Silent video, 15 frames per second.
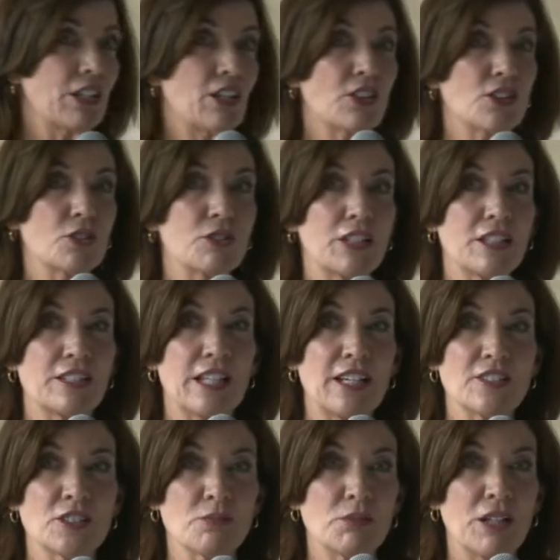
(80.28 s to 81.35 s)
a 30 day
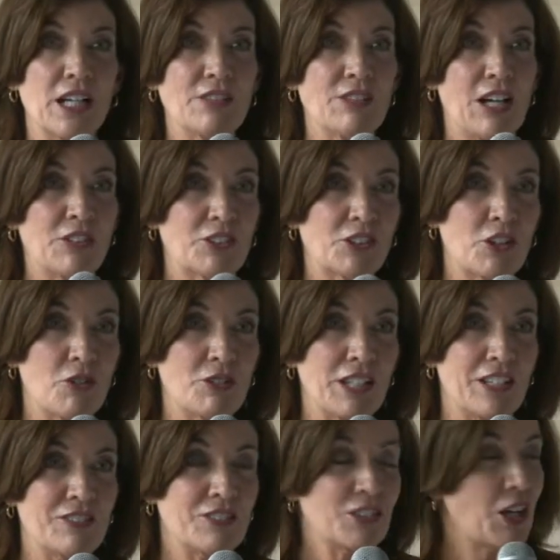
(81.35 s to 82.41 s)
supply of hydrocodone,